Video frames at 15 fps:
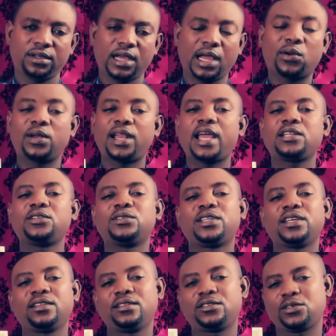I would like to
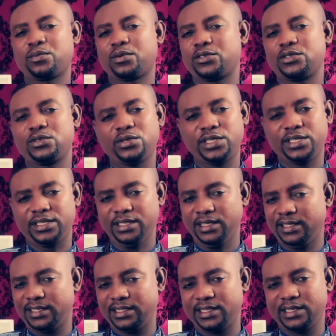take this opportunity
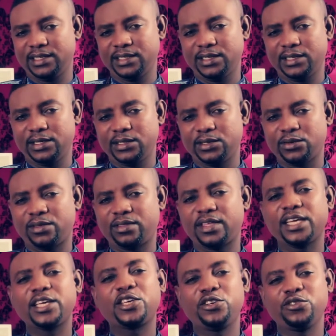to
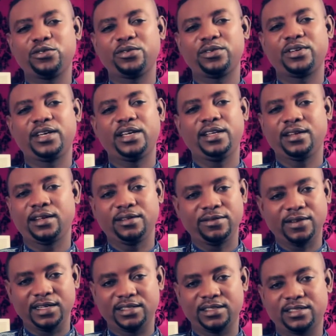thank you in
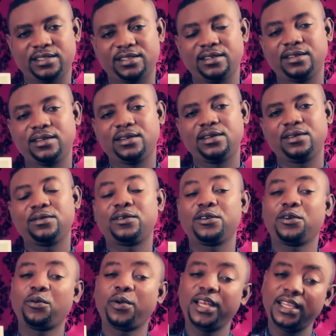advance for
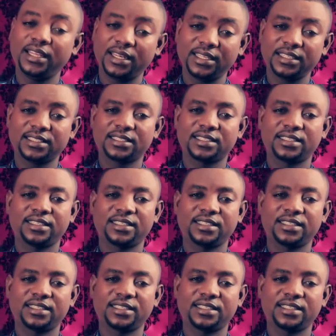your willingness